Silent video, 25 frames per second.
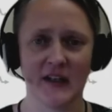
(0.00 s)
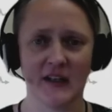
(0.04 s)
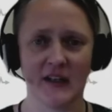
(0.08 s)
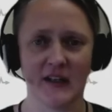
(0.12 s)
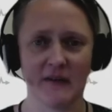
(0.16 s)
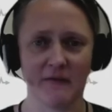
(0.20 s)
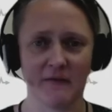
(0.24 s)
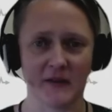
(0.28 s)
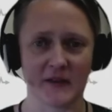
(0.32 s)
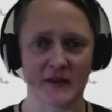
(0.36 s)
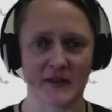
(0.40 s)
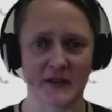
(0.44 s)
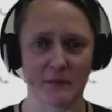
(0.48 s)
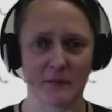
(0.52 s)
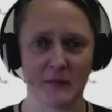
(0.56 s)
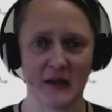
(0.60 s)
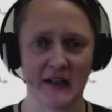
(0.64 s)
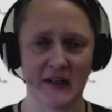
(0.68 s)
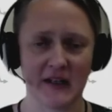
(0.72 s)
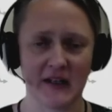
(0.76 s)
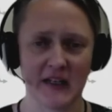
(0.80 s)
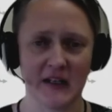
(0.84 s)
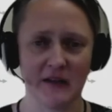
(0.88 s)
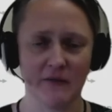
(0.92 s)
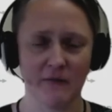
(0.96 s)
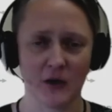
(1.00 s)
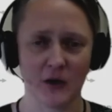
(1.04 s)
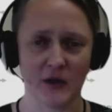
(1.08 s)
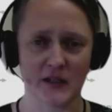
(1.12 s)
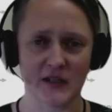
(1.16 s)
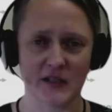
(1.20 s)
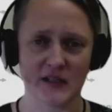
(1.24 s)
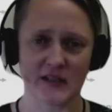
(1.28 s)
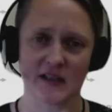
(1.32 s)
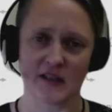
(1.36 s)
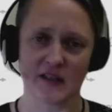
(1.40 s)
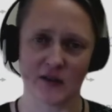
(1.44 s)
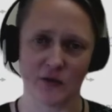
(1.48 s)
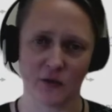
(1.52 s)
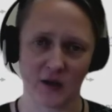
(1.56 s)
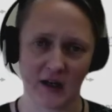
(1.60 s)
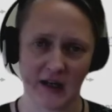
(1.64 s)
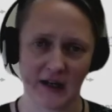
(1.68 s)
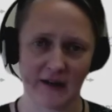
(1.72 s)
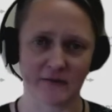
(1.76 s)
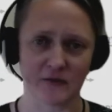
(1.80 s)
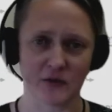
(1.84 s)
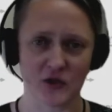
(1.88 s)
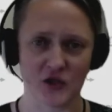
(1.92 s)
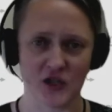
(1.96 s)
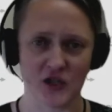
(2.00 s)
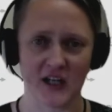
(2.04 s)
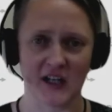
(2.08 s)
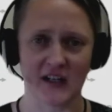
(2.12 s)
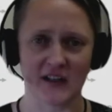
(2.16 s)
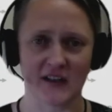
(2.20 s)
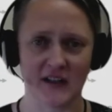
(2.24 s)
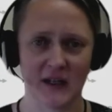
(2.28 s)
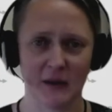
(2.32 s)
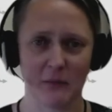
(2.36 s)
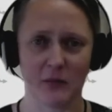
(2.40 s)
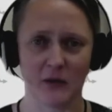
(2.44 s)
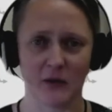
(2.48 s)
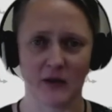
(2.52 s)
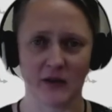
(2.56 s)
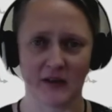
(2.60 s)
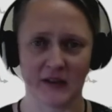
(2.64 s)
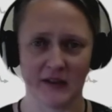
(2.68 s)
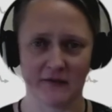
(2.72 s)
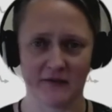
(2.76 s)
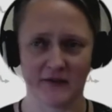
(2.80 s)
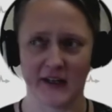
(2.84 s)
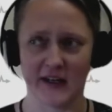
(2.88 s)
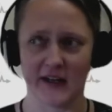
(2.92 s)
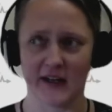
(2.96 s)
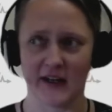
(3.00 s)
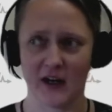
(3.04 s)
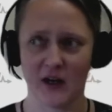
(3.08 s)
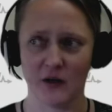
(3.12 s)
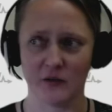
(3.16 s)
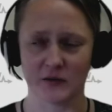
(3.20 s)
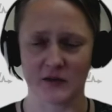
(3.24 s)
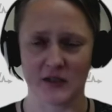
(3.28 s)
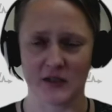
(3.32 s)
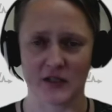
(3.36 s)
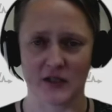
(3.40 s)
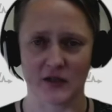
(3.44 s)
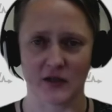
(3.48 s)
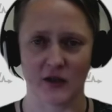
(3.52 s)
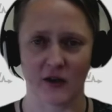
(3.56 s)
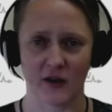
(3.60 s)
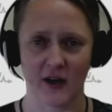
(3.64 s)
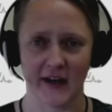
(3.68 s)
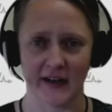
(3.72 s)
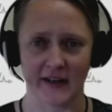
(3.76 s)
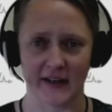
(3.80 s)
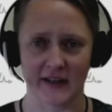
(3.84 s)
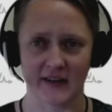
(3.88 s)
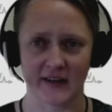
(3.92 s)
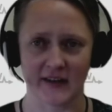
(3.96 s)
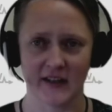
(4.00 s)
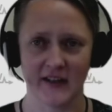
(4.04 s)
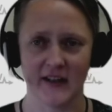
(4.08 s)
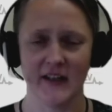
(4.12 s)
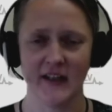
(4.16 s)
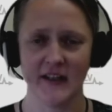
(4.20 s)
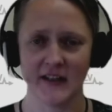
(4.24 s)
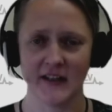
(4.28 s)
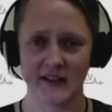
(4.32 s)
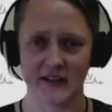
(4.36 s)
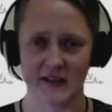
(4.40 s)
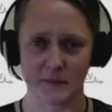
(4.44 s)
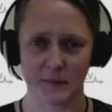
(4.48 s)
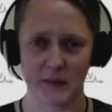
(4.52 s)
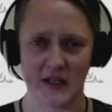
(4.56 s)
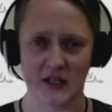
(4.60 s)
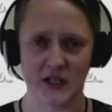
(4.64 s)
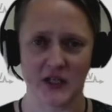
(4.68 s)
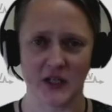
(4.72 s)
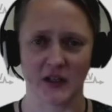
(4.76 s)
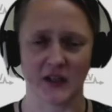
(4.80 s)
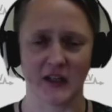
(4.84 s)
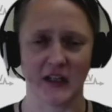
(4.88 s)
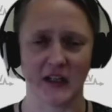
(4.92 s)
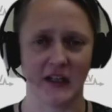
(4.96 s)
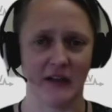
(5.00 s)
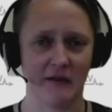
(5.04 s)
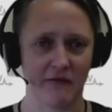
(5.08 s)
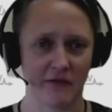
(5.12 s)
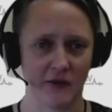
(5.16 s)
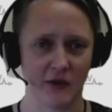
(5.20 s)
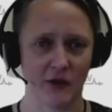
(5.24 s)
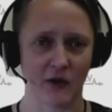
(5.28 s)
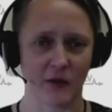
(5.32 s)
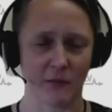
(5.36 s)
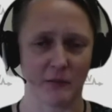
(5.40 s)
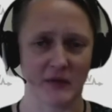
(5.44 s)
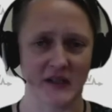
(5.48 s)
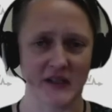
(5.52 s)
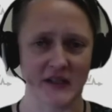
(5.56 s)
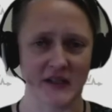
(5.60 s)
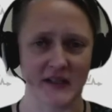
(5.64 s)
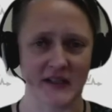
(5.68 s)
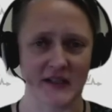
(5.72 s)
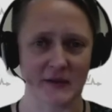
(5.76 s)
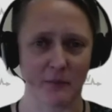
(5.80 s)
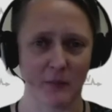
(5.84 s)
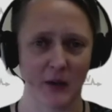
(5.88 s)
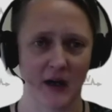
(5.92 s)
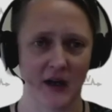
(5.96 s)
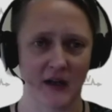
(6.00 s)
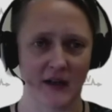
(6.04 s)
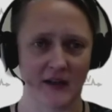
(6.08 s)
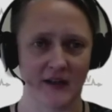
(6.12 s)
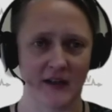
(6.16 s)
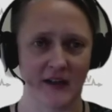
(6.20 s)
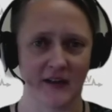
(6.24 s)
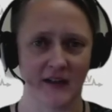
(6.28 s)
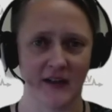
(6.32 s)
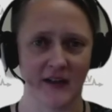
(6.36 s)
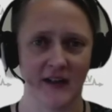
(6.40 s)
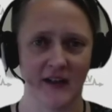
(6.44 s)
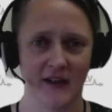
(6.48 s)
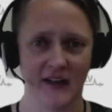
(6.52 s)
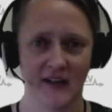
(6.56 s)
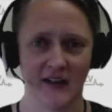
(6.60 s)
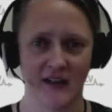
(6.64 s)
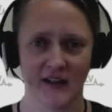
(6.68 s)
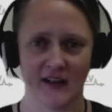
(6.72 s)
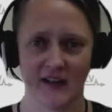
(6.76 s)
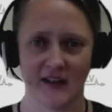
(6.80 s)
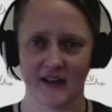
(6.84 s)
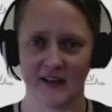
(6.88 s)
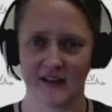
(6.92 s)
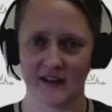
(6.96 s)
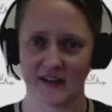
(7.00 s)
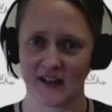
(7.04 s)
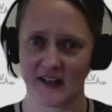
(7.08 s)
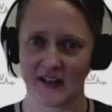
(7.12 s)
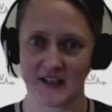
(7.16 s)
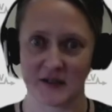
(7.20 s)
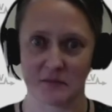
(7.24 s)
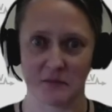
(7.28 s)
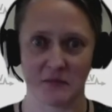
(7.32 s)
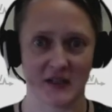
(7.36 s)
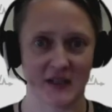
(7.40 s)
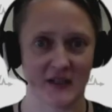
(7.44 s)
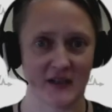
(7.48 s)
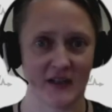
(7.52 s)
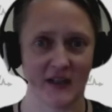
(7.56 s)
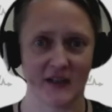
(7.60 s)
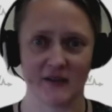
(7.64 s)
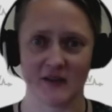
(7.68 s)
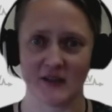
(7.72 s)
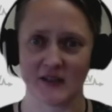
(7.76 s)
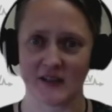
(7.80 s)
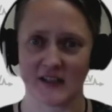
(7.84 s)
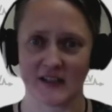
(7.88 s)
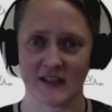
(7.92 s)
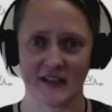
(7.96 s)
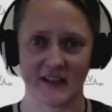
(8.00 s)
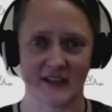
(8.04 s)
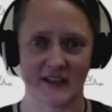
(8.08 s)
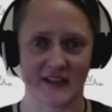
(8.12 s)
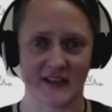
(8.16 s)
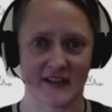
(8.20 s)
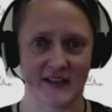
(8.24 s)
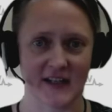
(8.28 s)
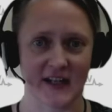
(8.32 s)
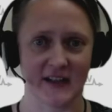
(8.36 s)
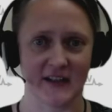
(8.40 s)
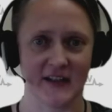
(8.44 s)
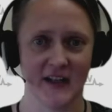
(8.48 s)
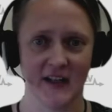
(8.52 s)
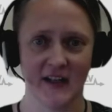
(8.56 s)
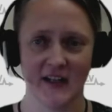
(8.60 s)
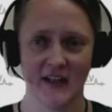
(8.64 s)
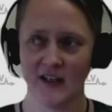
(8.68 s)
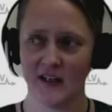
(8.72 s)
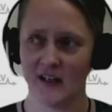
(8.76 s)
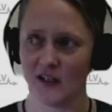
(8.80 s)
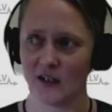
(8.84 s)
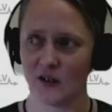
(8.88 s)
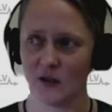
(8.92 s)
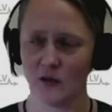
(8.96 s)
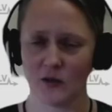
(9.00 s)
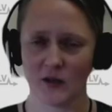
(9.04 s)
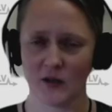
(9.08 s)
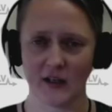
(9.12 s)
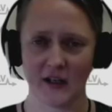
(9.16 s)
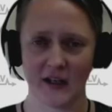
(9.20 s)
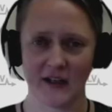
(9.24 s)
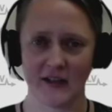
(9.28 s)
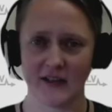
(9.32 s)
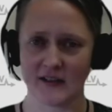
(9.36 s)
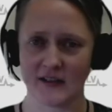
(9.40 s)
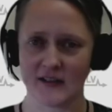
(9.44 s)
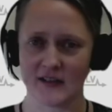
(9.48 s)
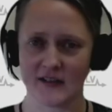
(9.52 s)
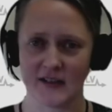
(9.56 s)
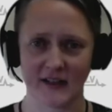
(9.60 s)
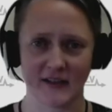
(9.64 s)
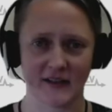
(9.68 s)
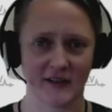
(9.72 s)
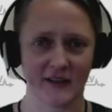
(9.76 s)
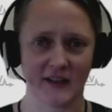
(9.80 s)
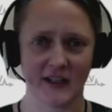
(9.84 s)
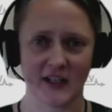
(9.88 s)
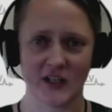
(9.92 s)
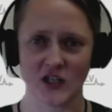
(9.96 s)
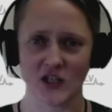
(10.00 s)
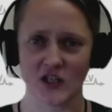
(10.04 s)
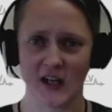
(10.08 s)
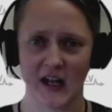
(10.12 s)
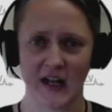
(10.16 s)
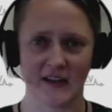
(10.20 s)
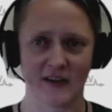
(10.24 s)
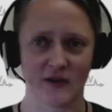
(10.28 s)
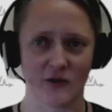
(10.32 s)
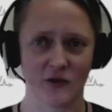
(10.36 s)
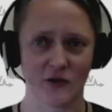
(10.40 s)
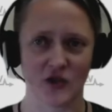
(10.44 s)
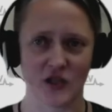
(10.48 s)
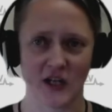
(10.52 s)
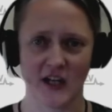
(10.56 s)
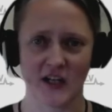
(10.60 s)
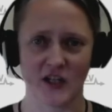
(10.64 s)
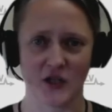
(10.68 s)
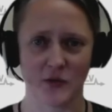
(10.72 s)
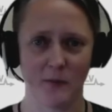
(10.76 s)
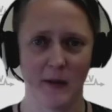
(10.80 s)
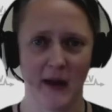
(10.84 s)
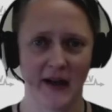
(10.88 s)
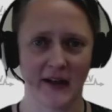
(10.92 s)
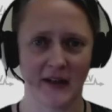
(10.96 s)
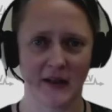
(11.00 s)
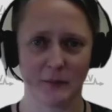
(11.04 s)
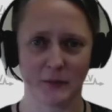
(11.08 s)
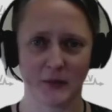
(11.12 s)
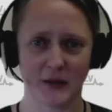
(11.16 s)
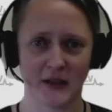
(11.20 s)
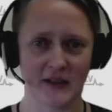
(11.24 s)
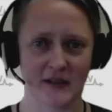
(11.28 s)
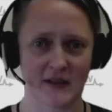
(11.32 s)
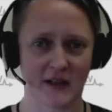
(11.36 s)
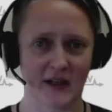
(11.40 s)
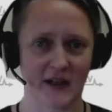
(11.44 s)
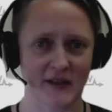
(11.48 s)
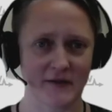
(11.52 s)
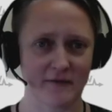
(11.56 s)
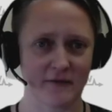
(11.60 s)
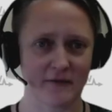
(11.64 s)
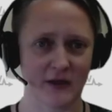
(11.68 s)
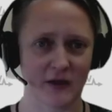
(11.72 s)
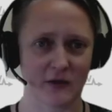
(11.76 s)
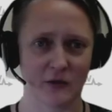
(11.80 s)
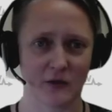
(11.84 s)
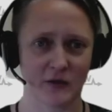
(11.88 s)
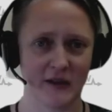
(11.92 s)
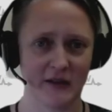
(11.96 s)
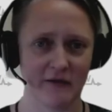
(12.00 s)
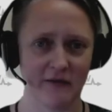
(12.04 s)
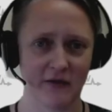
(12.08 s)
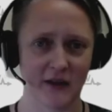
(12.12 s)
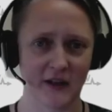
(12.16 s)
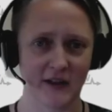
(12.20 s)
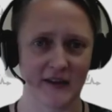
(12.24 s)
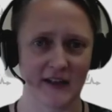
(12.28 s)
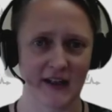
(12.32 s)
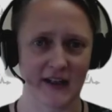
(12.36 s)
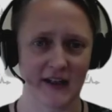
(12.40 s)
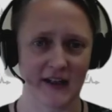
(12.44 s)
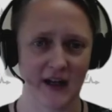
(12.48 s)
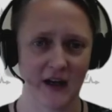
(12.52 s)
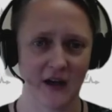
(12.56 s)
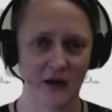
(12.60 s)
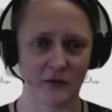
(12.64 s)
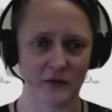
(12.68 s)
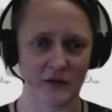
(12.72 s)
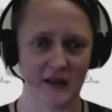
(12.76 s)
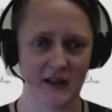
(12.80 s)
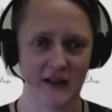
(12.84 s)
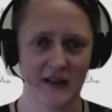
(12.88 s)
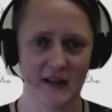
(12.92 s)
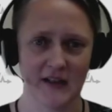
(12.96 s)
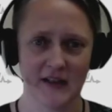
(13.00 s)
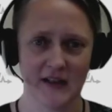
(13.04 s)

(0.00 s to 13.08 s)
If it's a big invoice, you have to check double if the account is correct, especially if your business partner has mysteriously said, look, I suddenly had to change bank, please transfer to a different account.